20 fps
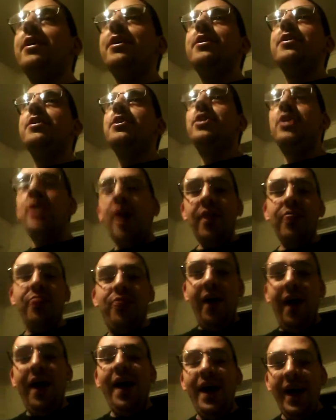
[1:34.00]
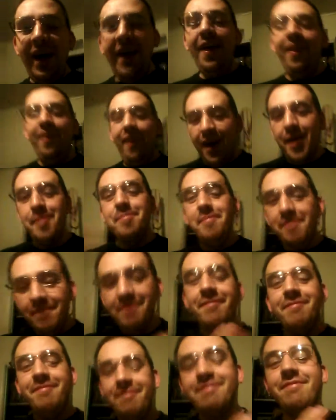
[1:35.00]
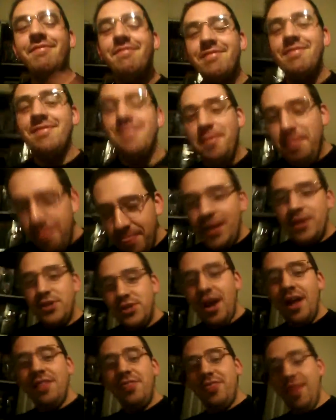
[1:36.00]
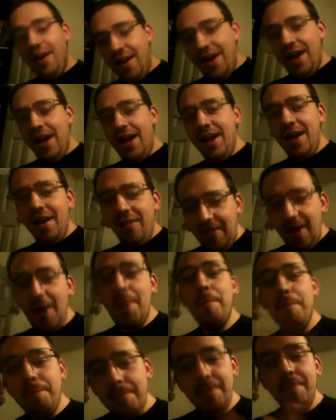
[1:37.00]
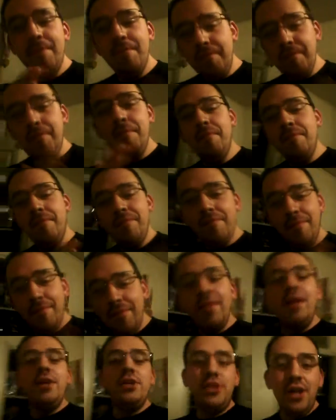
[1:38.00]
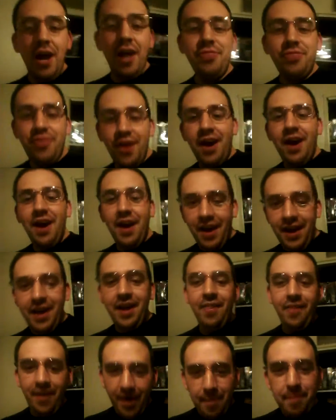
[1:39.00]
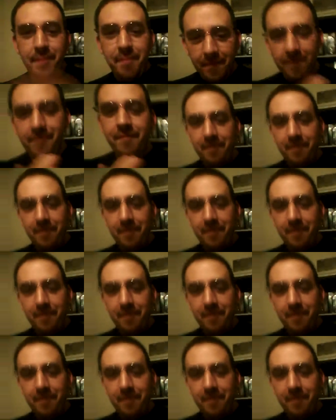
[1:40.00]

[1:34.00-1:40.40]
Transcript: uh, shut the hell up. Shut the hell up. Shut the hell up.